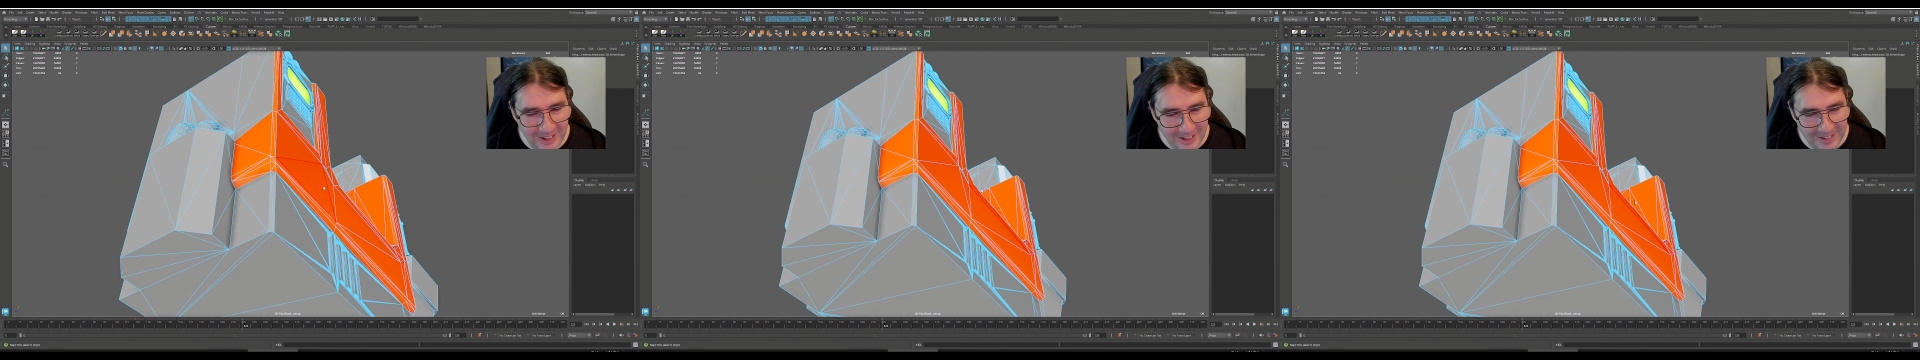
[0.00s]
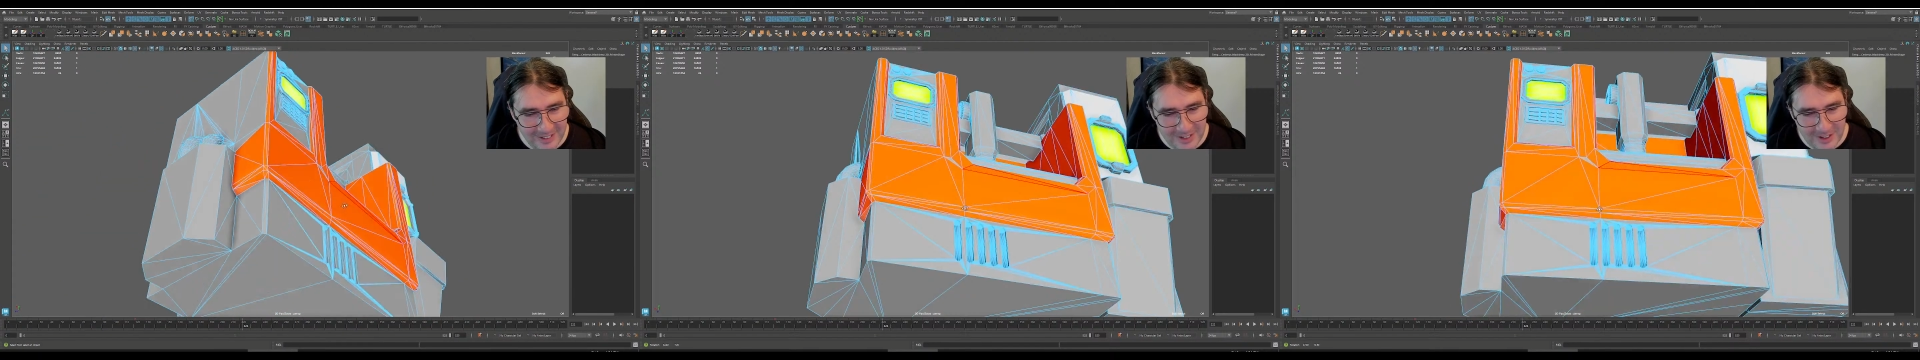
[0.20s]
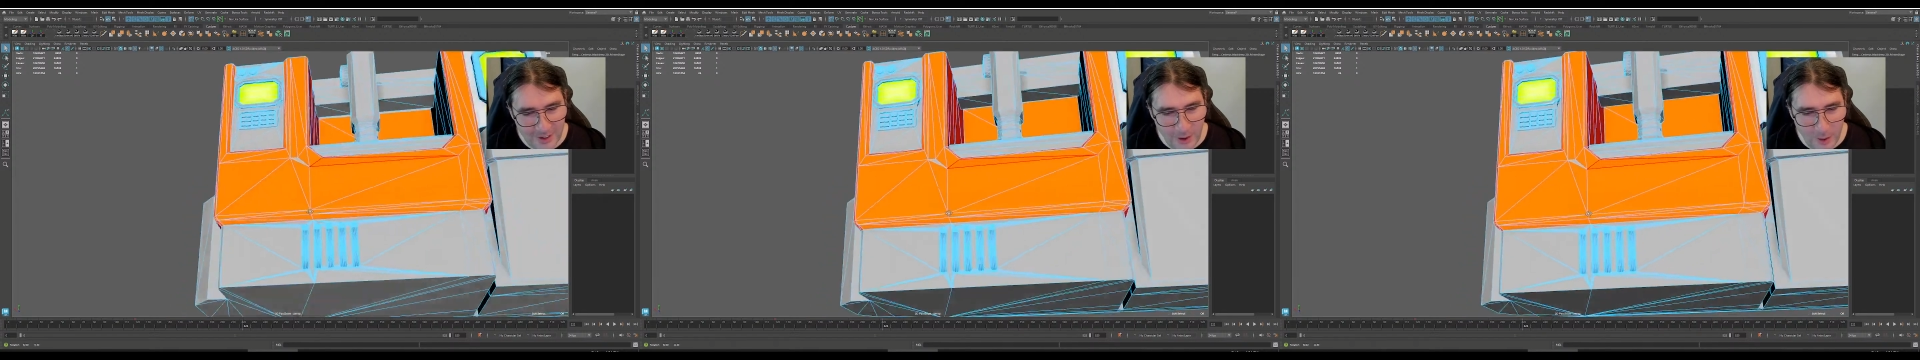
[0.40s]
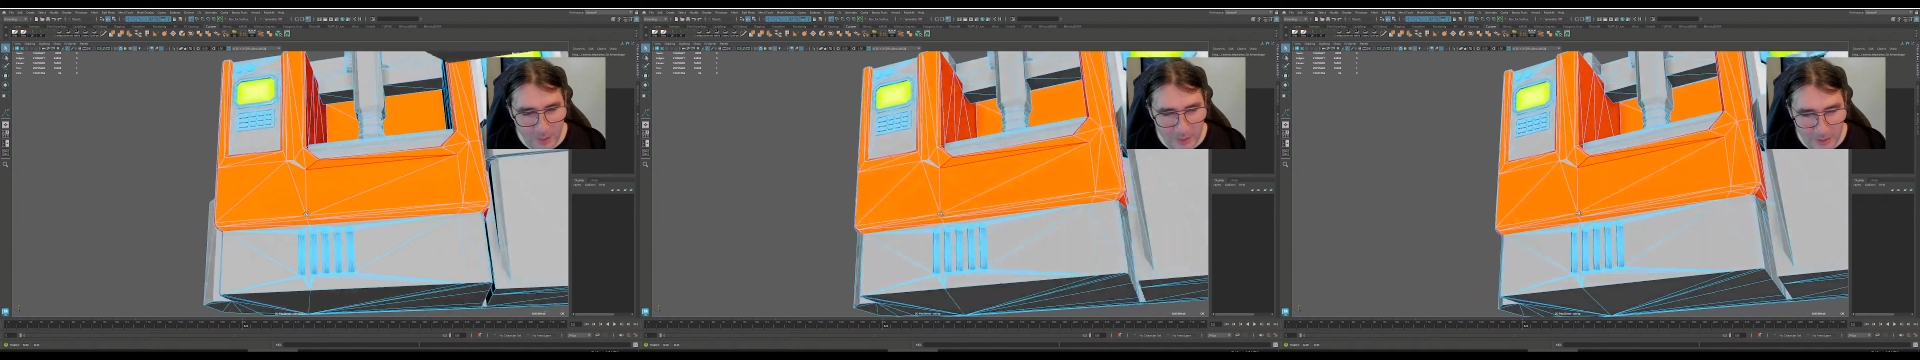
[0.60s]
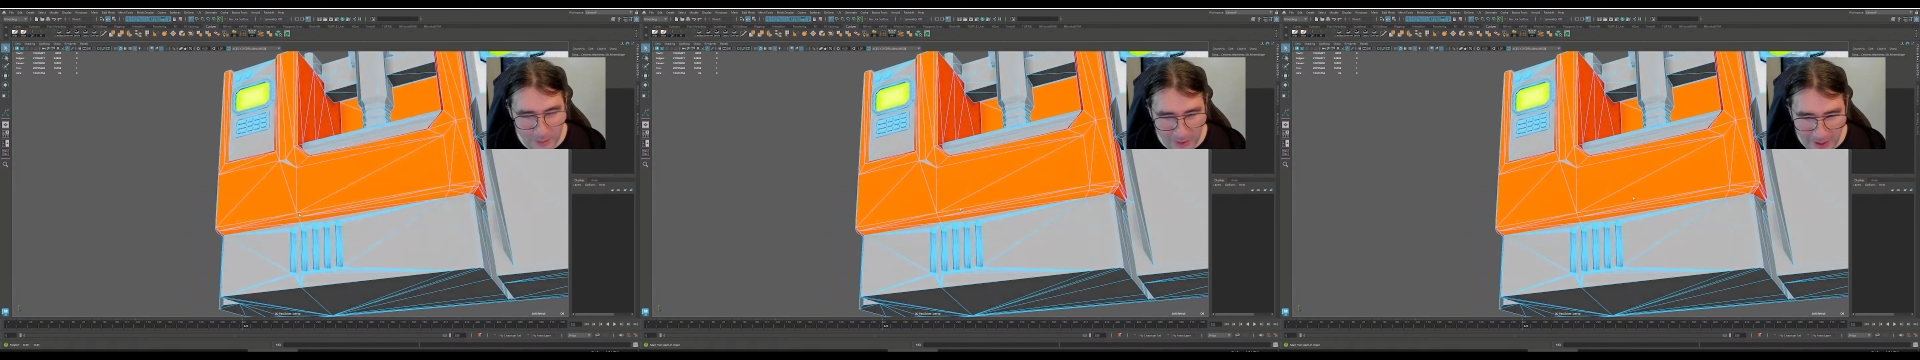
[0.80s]
So I was
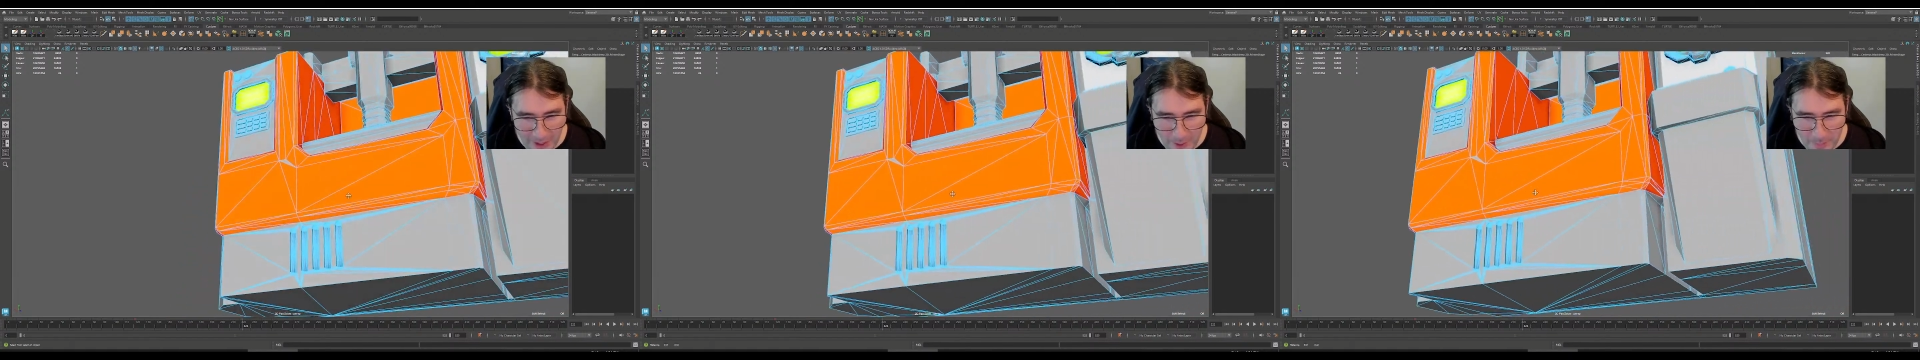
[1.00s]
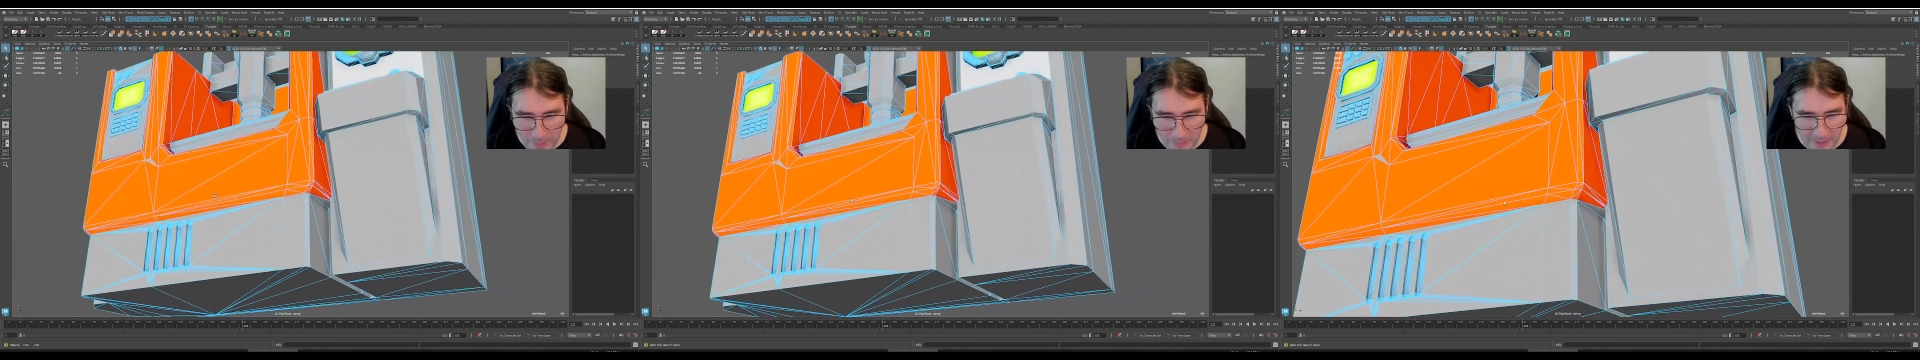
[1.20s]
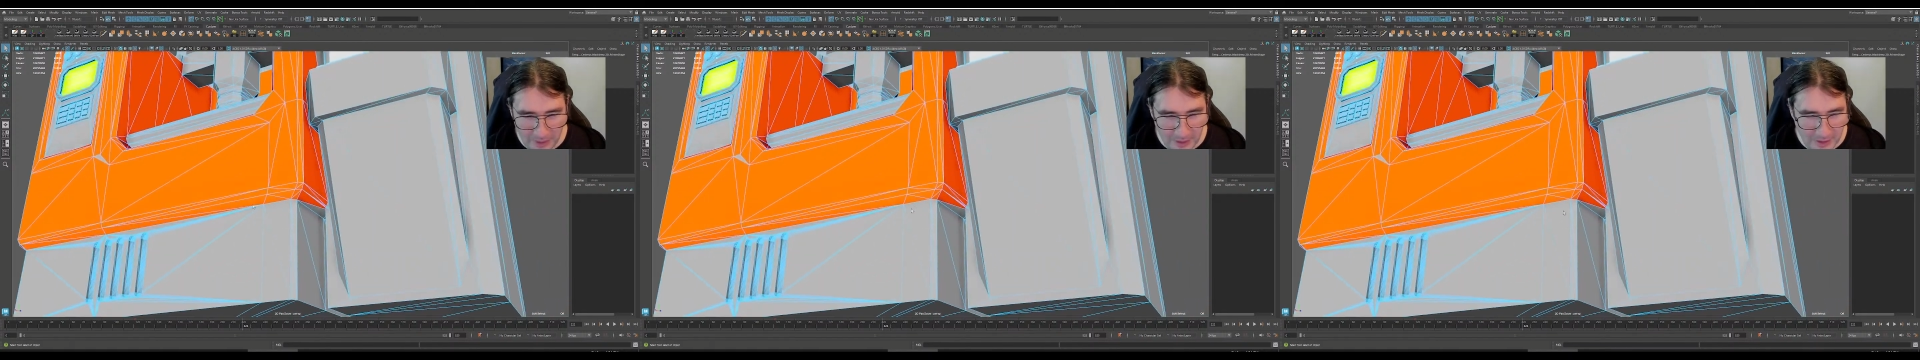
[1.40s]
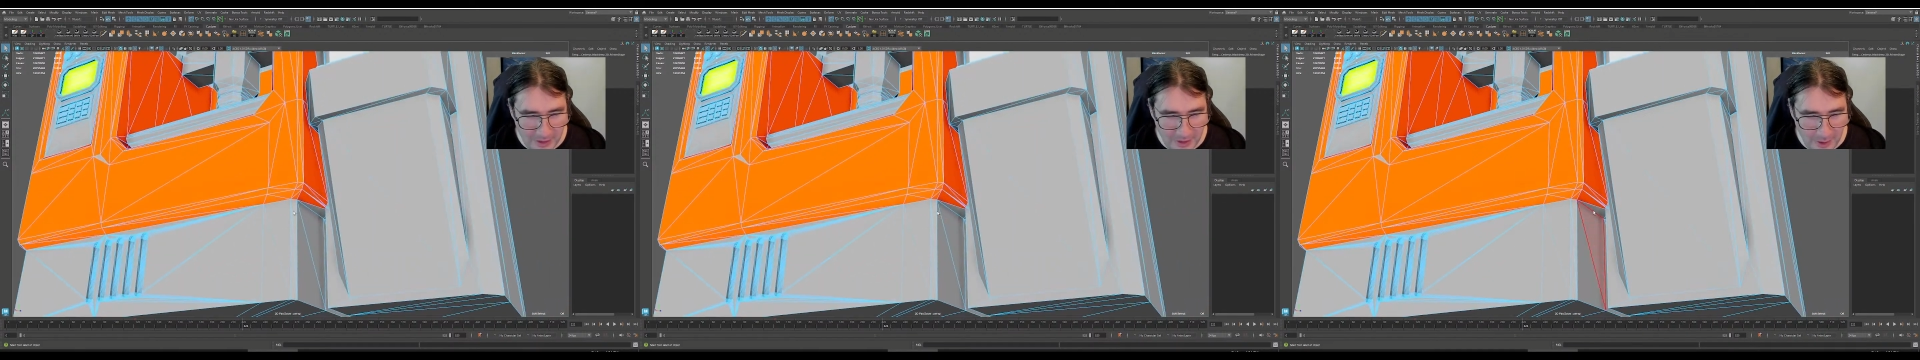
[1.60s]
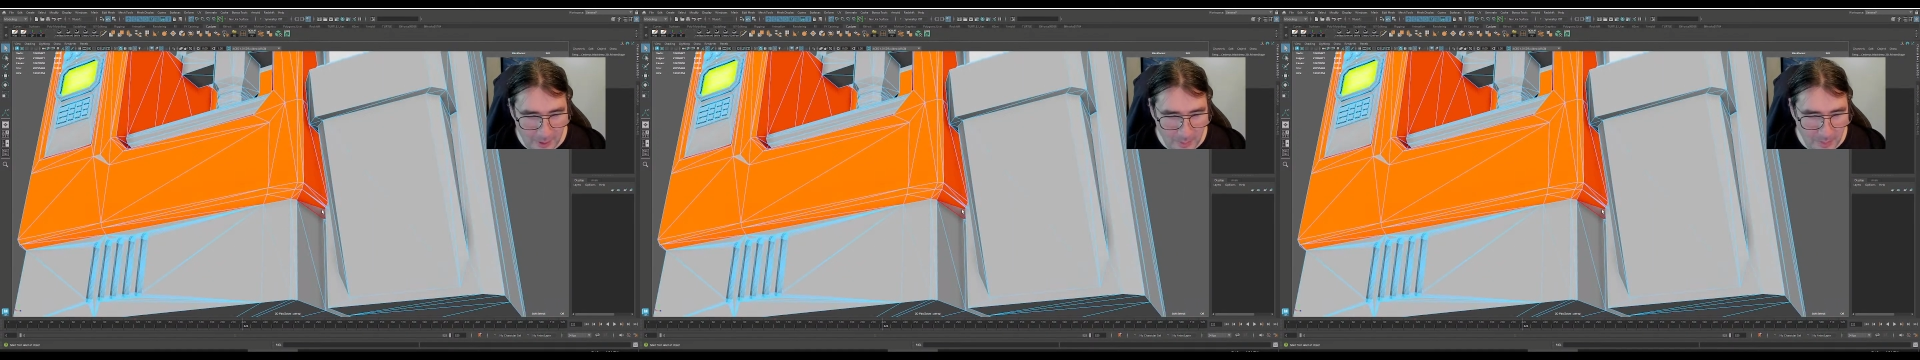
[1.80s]
very happy when he
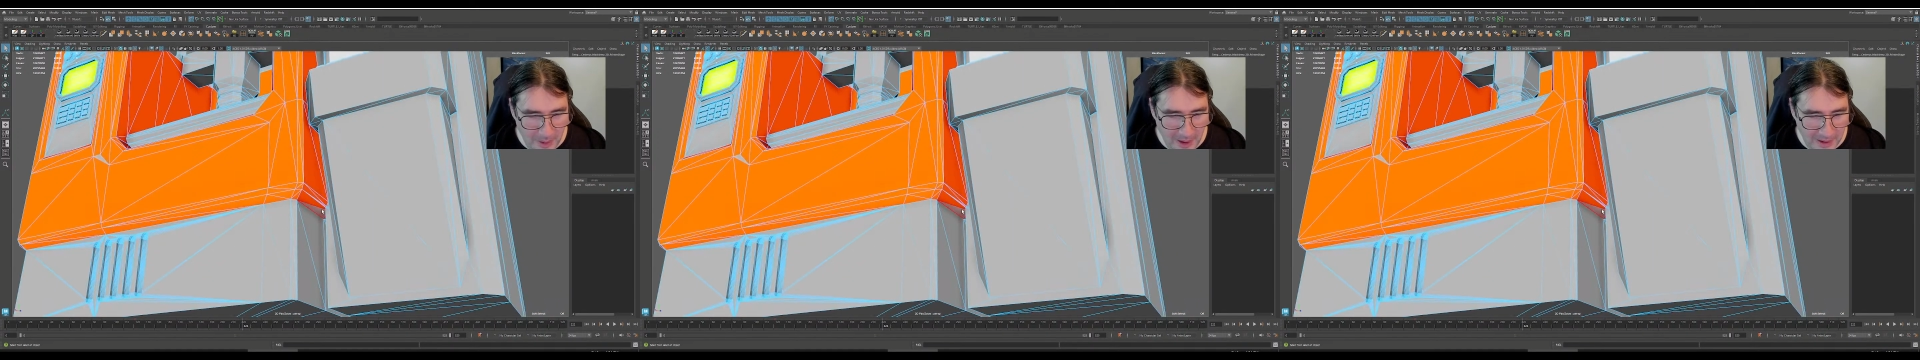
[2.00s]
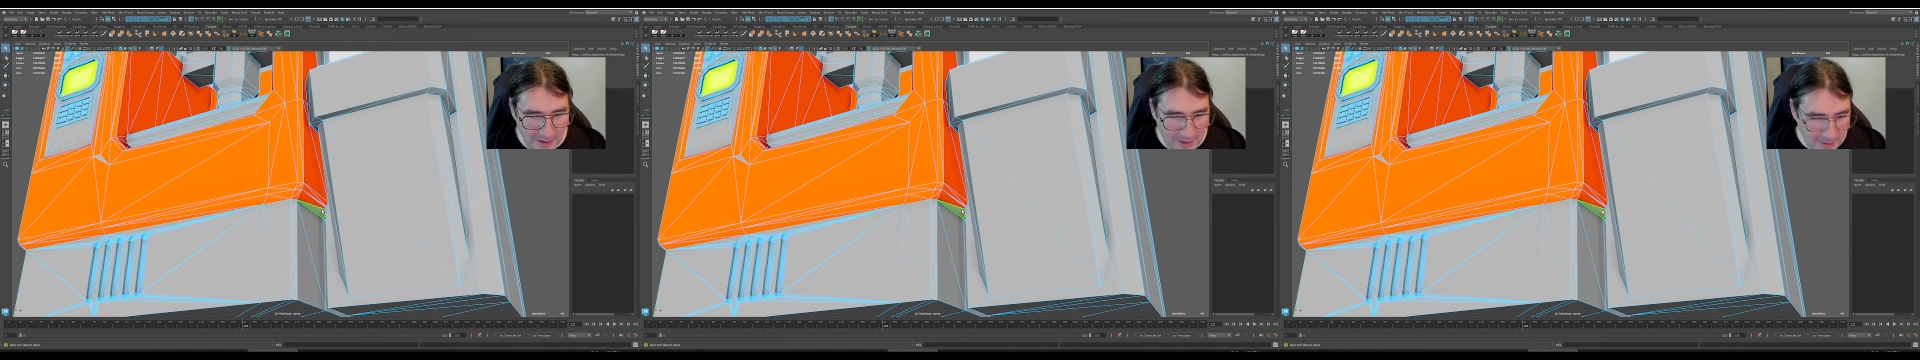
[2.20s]
came back.